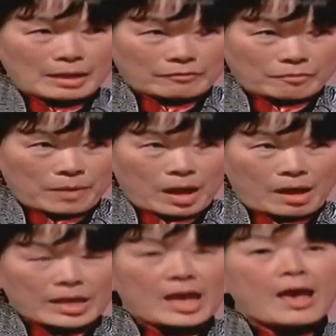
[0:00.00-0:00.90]
Life of
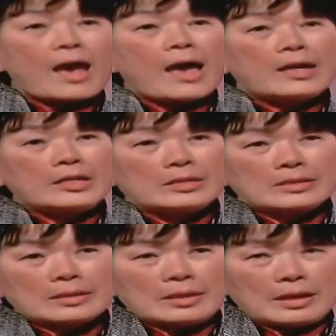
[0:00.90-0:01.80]
Pi and
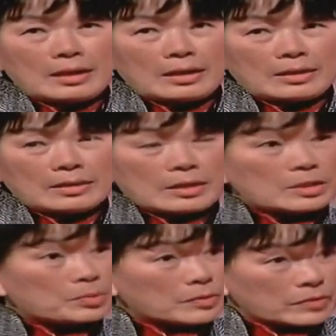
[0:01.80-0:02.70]

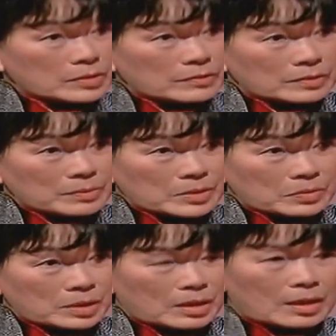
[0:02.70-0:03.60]
his previous film
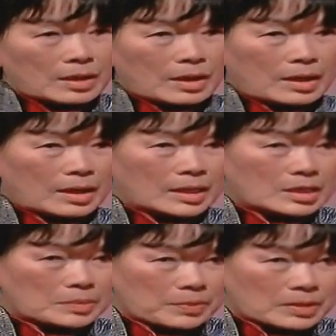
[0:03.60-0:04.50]
as well.
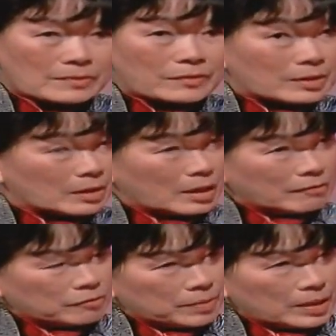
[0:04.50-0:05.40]
And specifically in
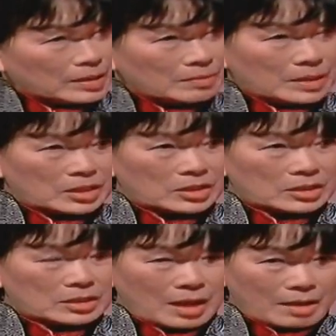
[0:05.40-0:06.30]
Life of Pi, he
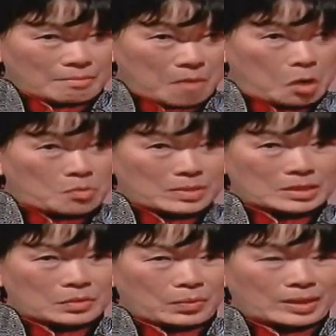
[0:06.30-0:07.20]
mentioned that
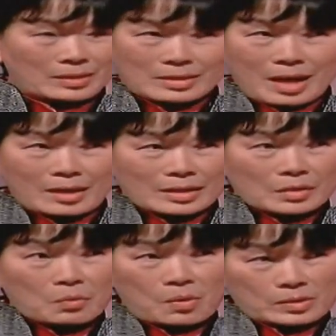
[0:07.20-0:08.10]
moment when the
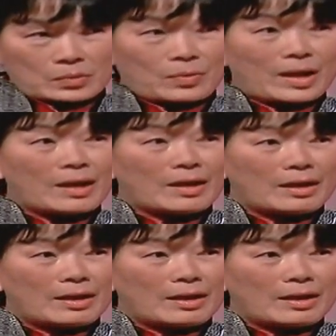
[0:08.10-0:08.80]
tiger walked away